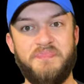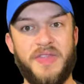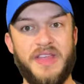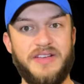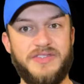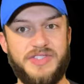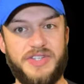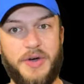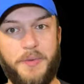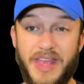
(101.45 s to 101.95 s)

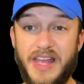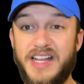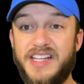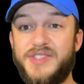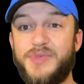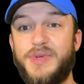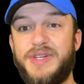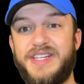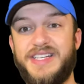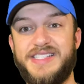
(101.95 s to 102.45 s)
So that's
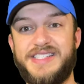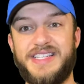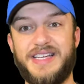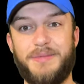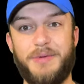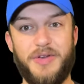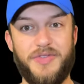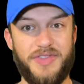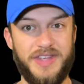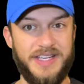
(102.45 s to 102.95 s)
one nice thing
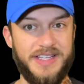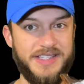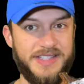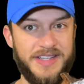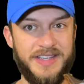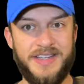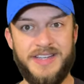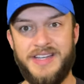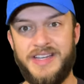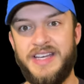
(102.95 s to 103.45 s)
about these.
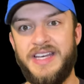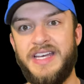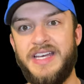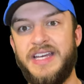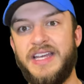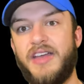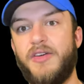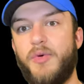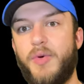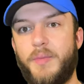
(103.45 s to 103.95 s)

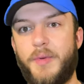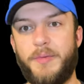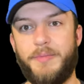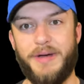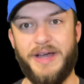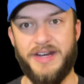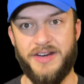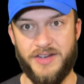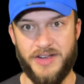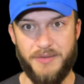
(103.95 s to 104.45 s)
Give one more bite
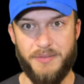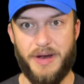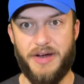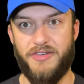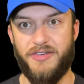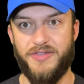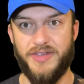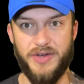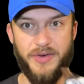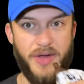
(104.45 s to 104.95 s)
and I'll give my
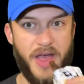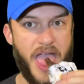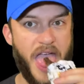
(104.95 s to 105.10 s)
review.